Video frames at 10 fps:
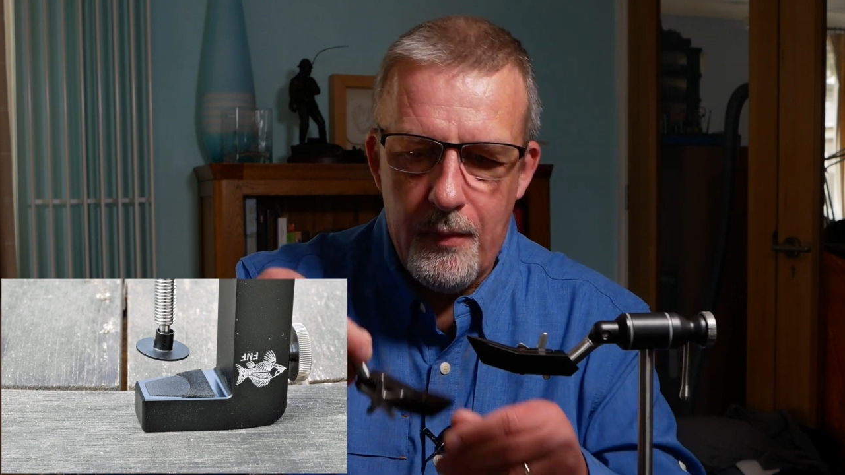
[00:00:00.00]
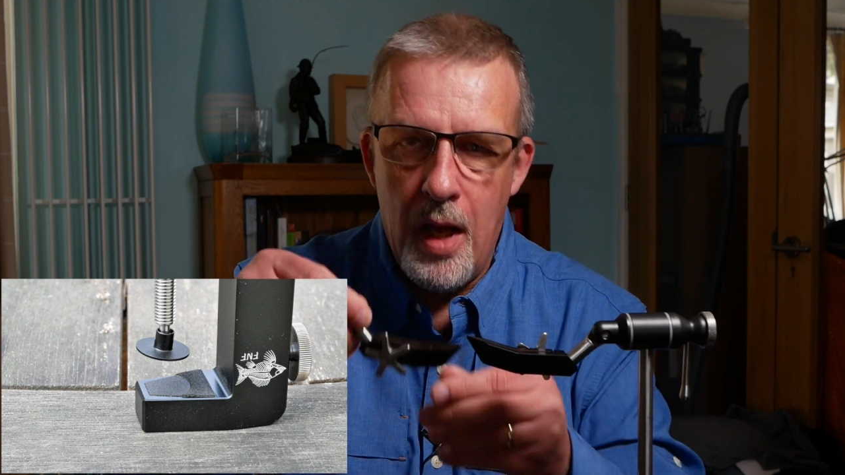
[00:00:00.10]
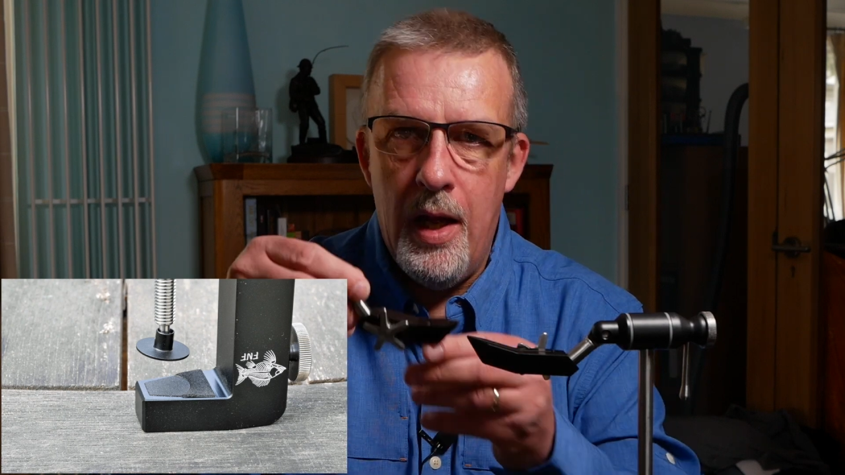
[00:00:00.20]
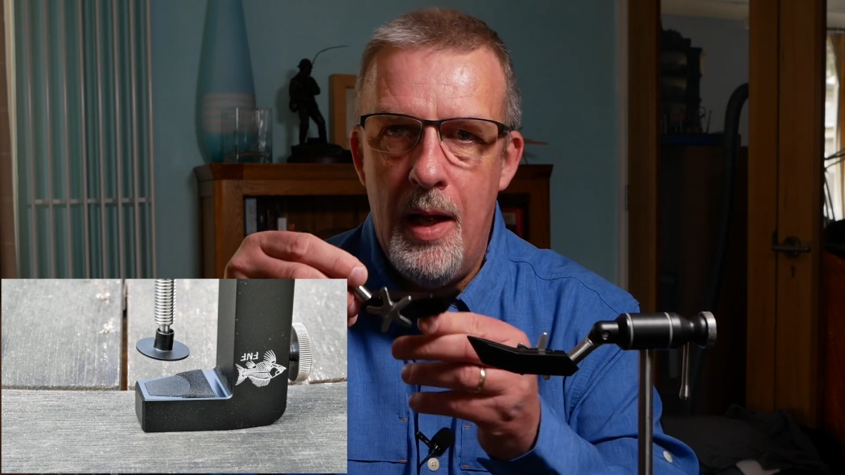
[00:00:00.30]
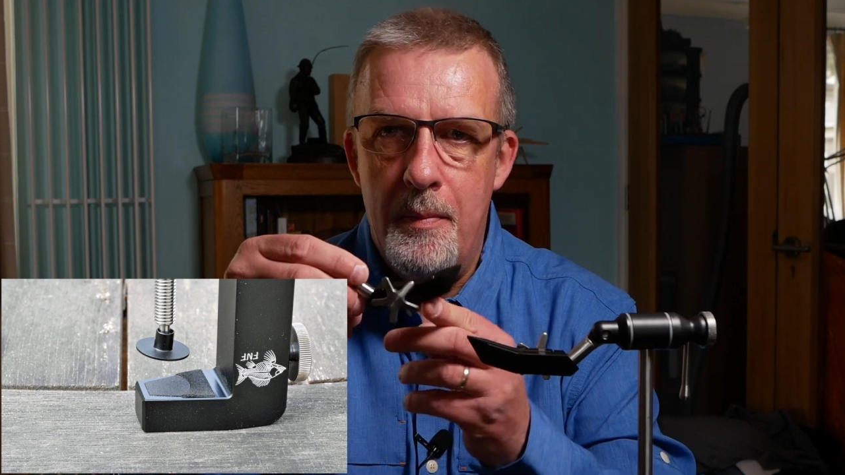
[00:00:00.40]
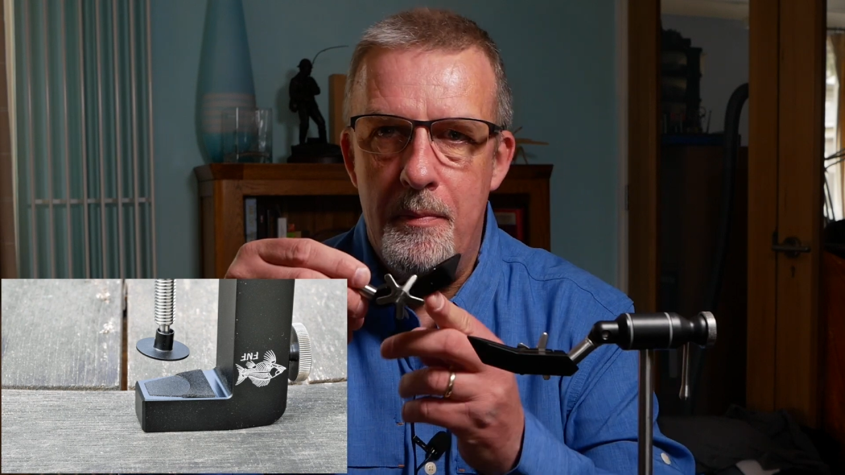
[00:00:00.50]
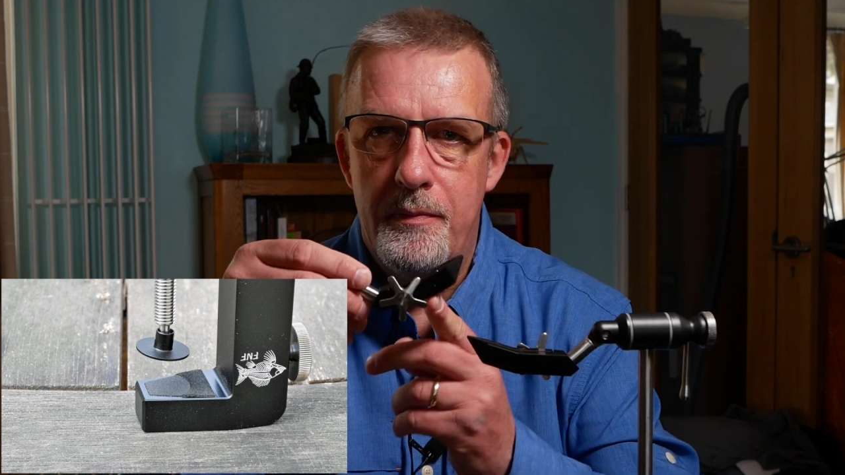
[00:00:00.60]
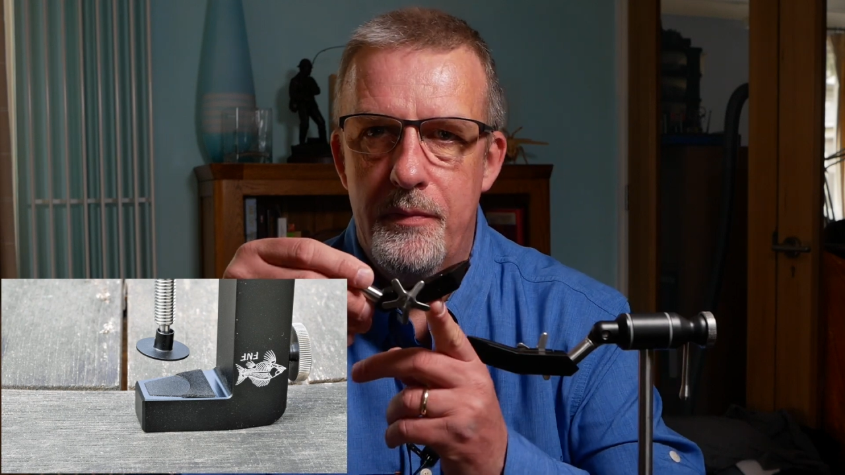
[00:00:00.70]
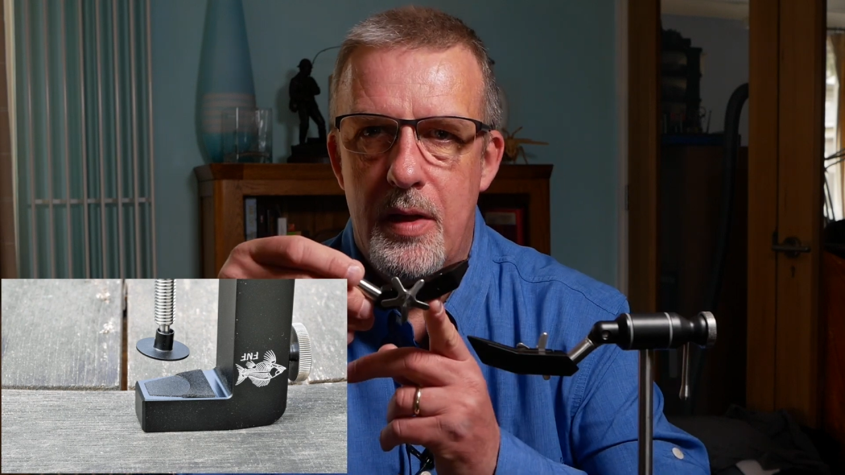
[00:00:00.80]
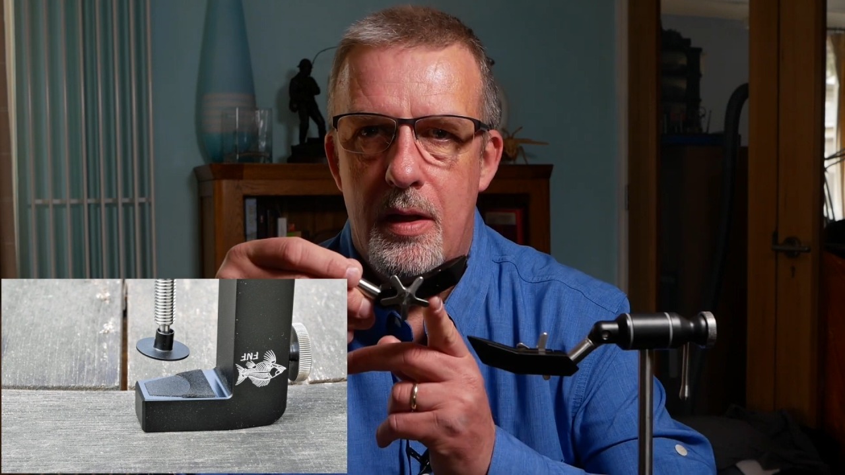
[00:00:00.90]

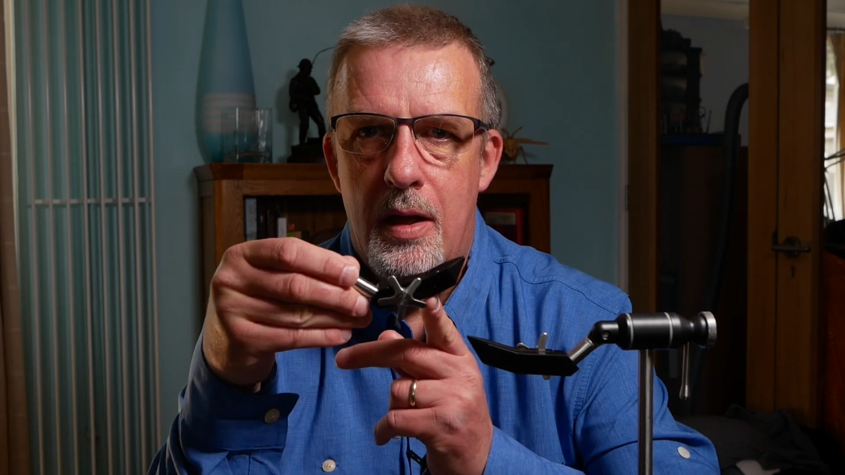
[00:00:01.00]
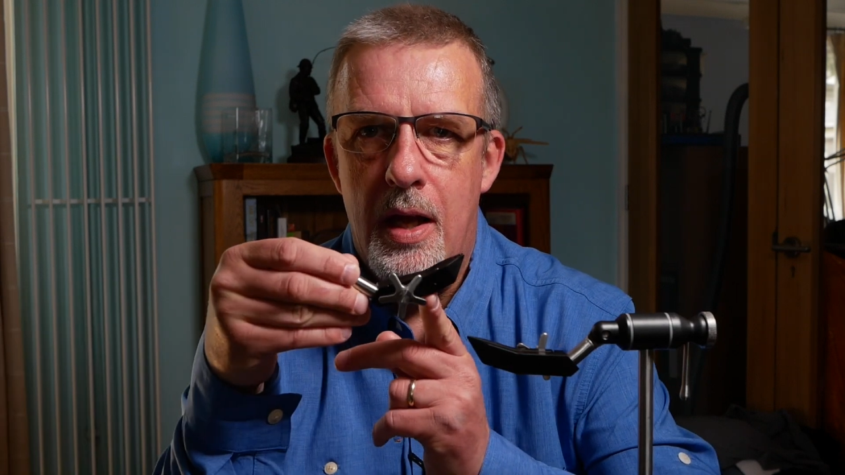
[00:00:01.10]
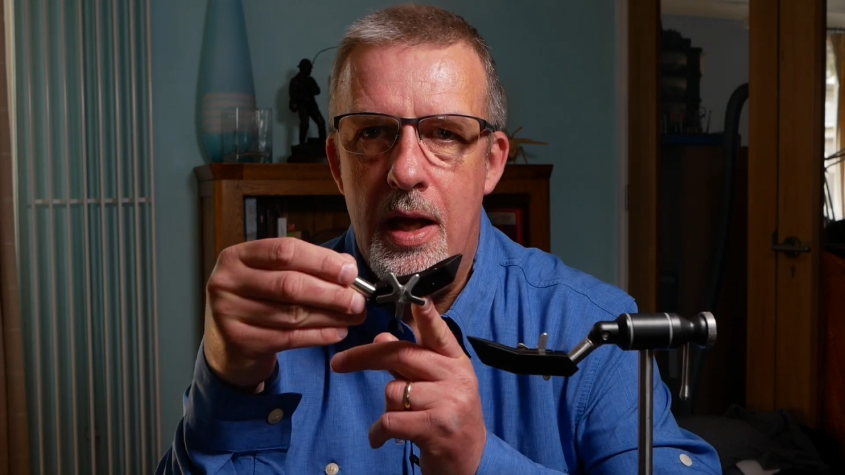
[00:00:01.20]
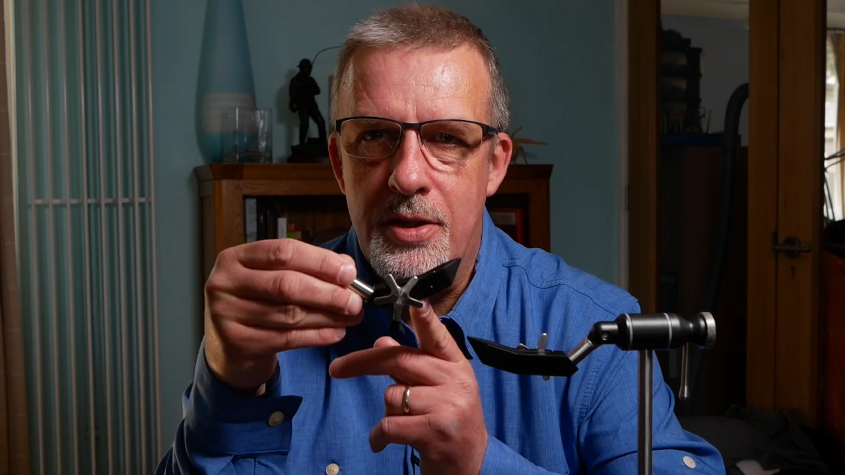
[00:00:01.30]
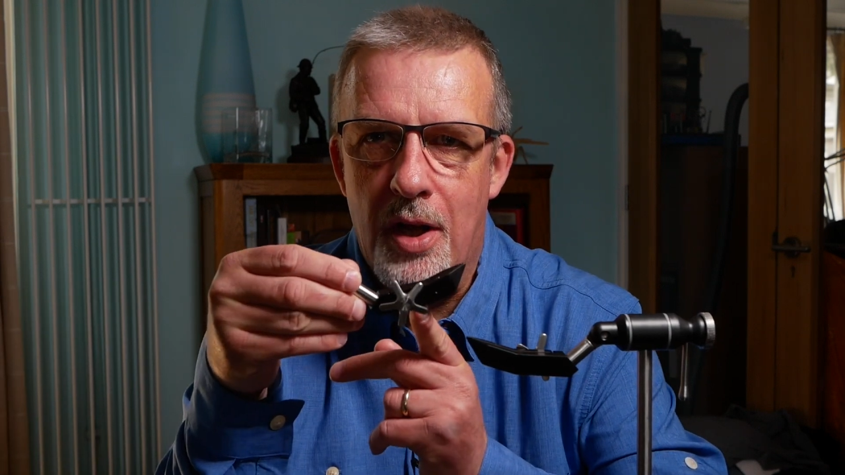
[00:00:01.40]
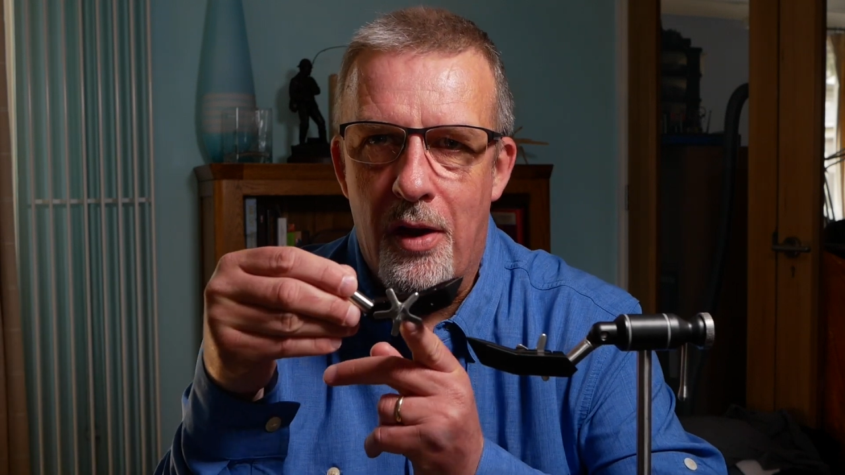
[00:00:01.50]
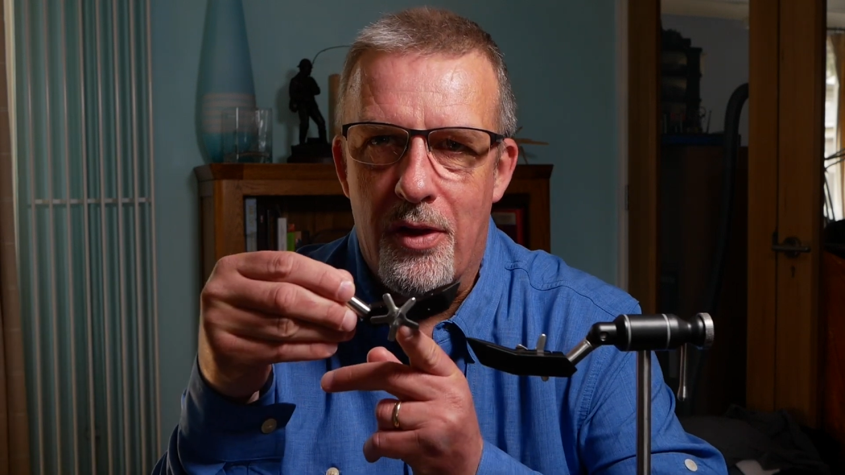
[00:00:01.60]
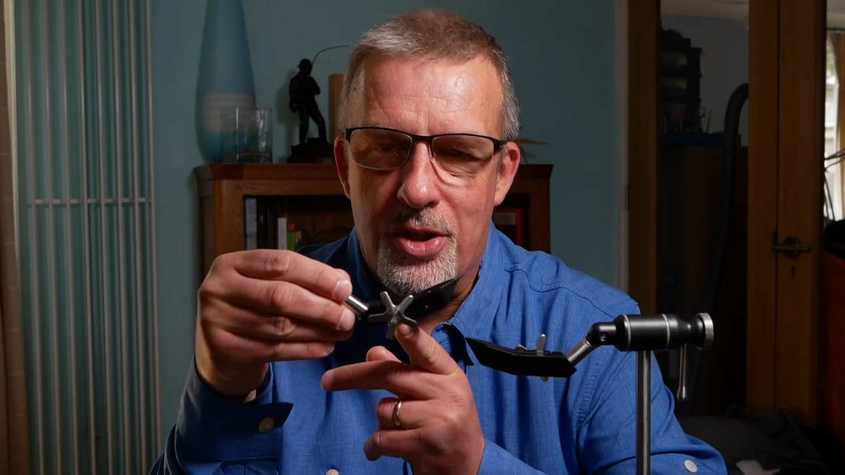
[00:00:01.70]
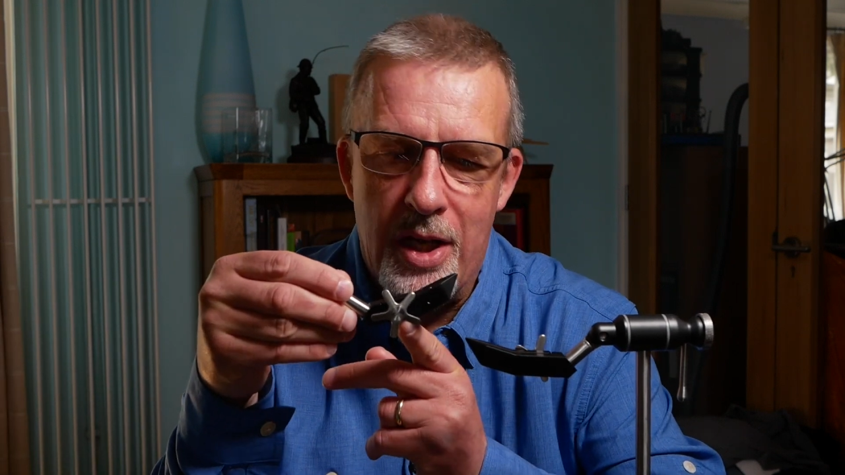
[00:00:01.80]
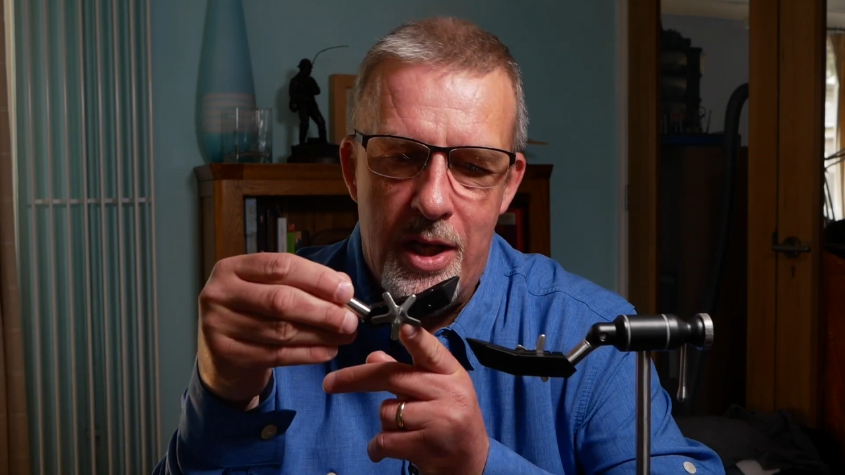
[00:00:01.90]
is
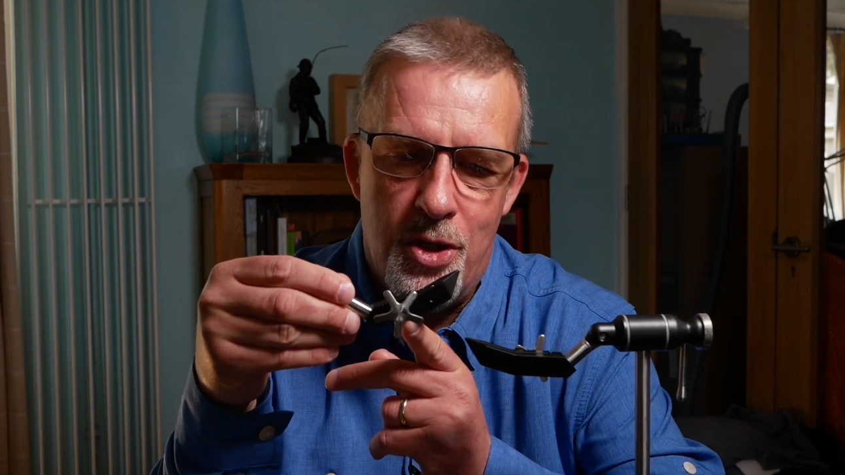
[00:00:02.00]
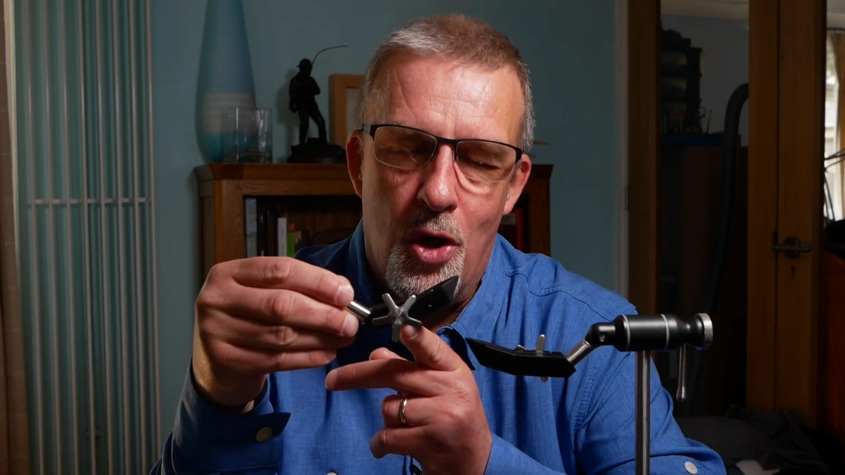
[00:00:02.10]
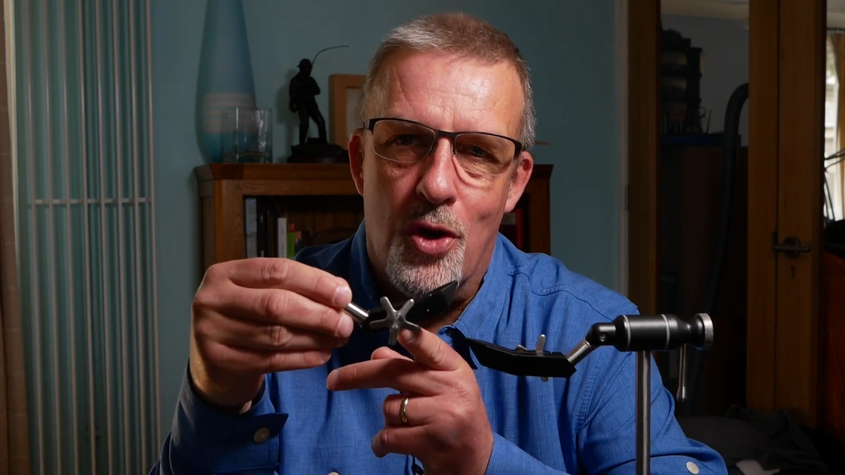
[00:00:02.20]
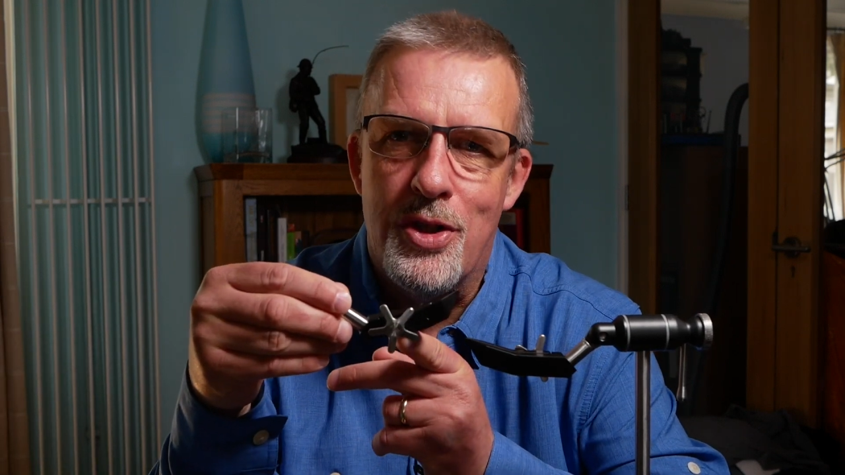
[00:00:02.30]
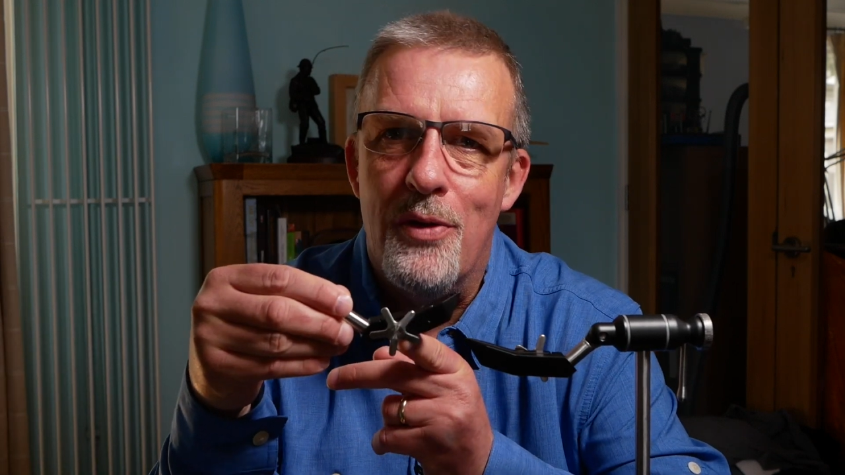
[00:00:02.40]
another set of jaws.